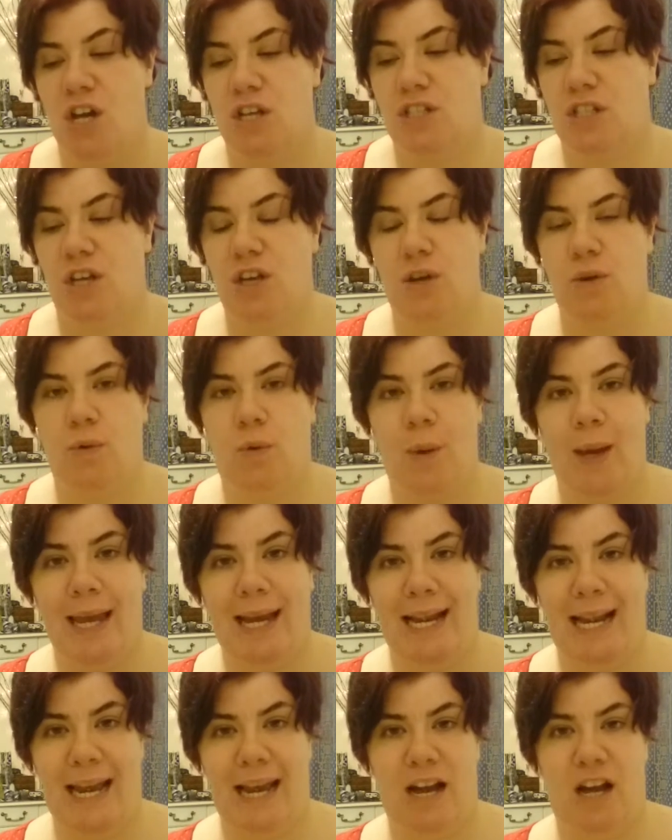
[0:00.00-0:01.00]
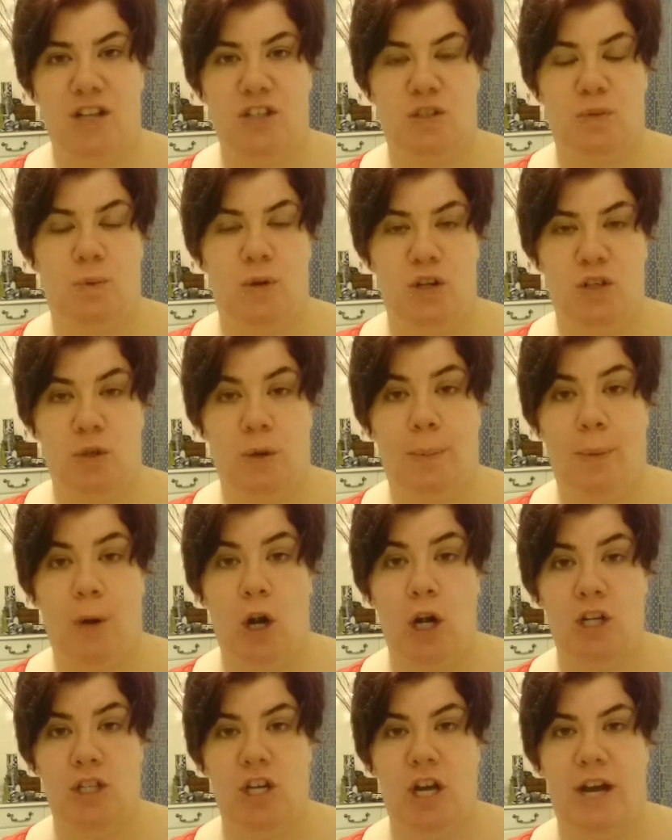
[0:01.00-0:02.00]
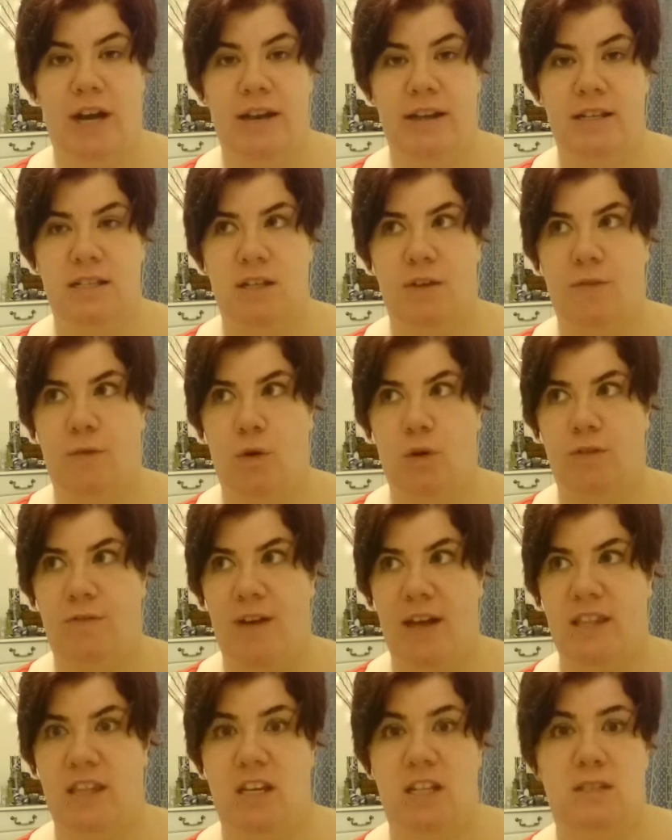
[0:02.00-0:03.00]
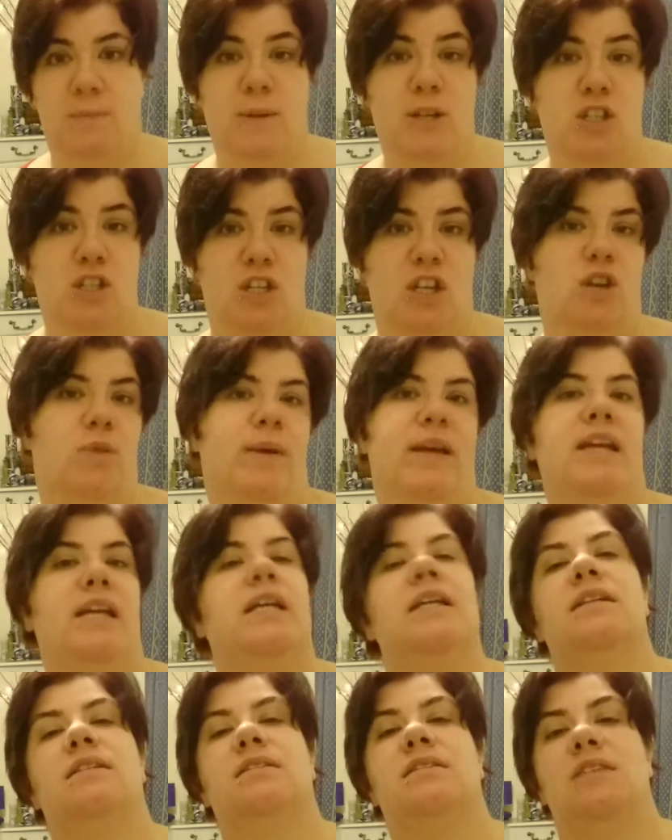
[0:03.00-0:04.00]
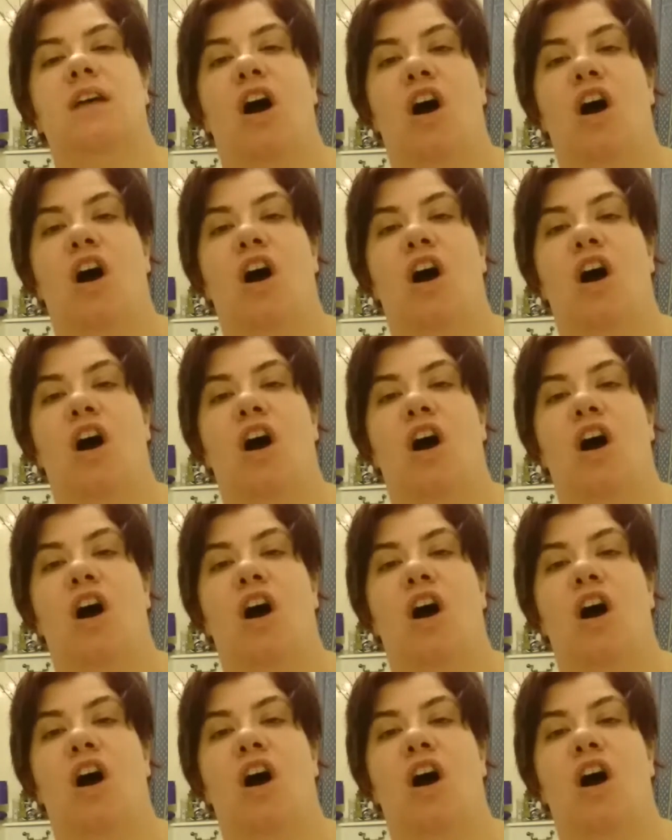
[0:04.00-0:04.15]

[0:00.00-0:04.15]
So quickly, I just wanted to apologise for the fact that it's been 2 weeks